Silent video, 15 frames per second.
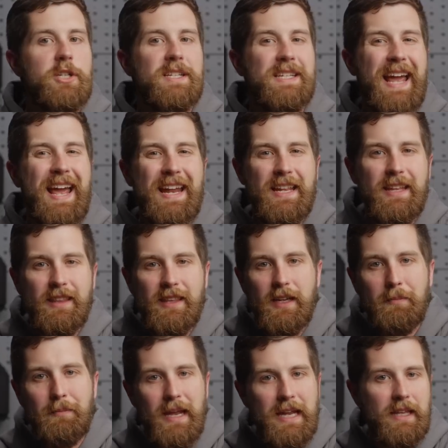does
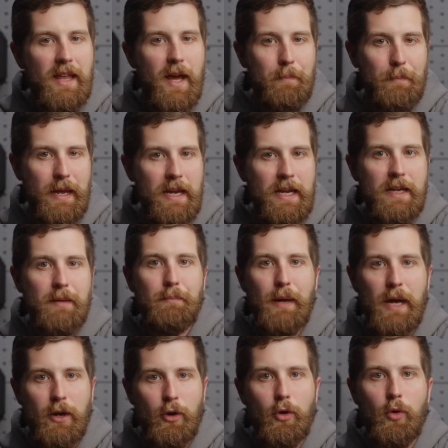anything make that pain
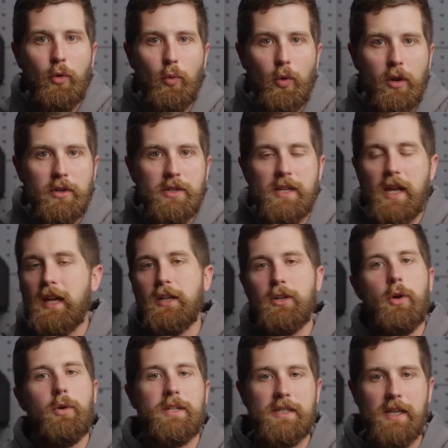better or worse? Hey,
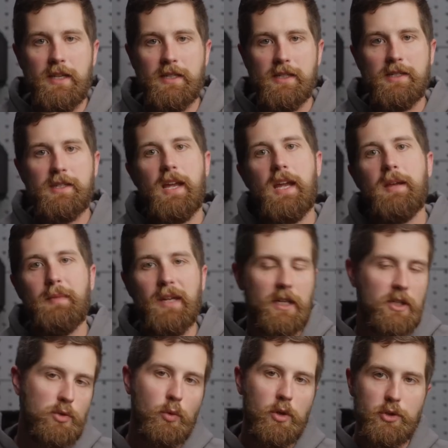no, it stays the same. It
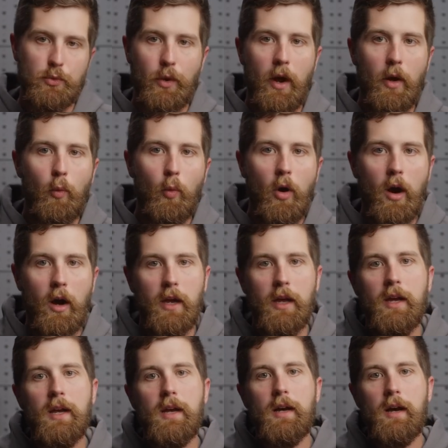gets worse when I walk.
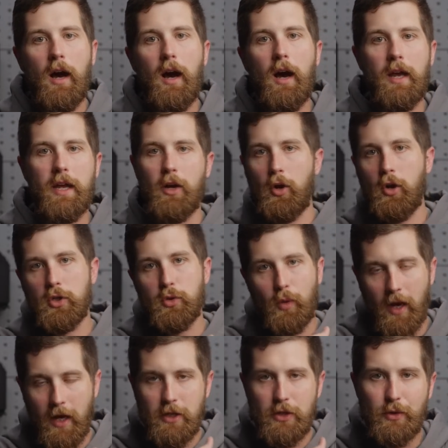Uh, it hurts when
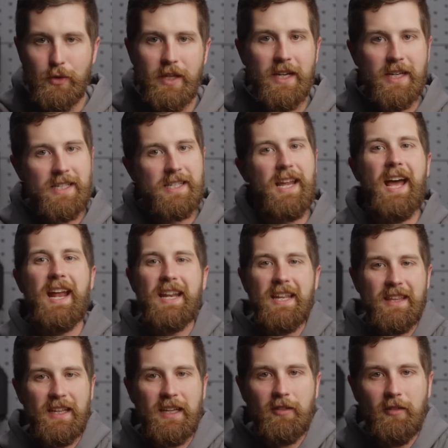I do this,
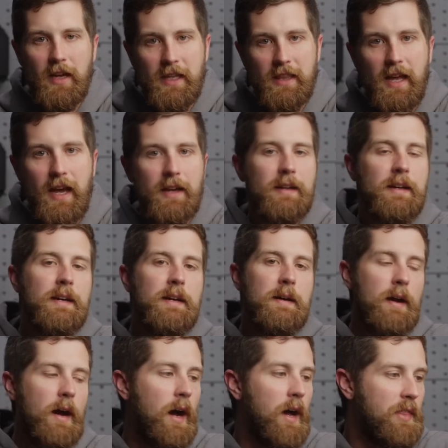anything like that.
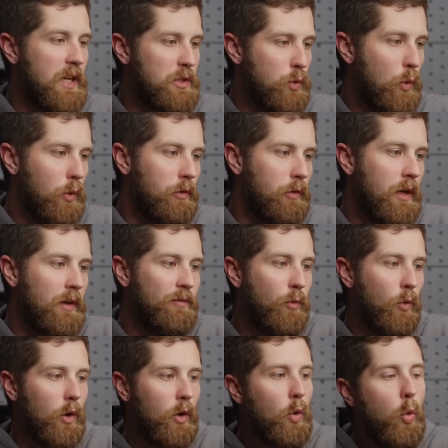Uh, that's what we're looking
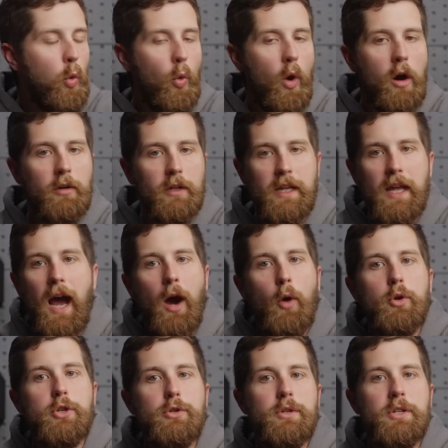for. Quality, how
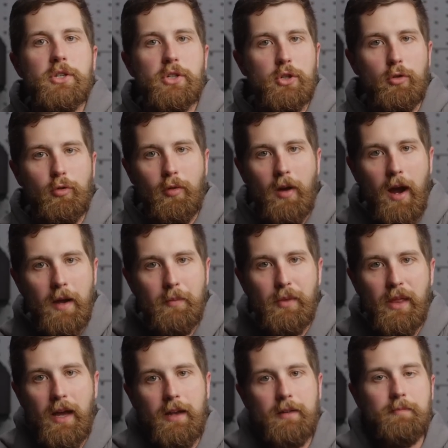would you describe
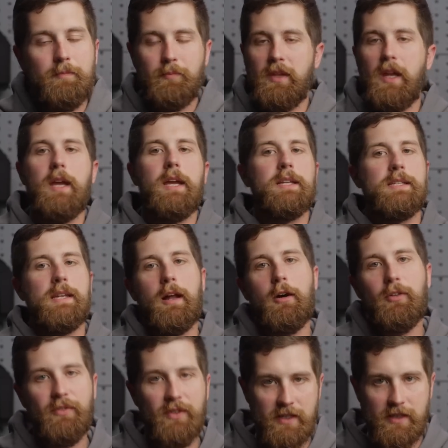that? Hey, it's an
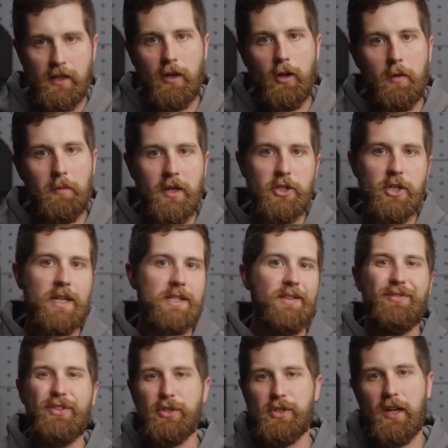elephant sitting on my chest.
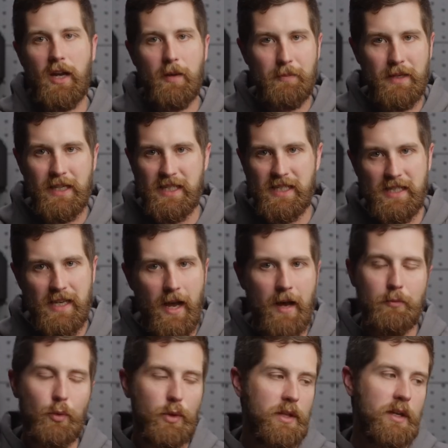It feels like I'm being
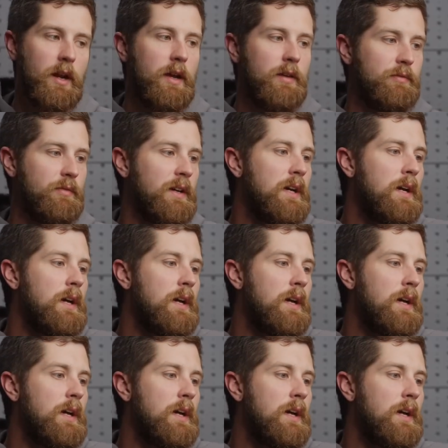stabbed with a knife.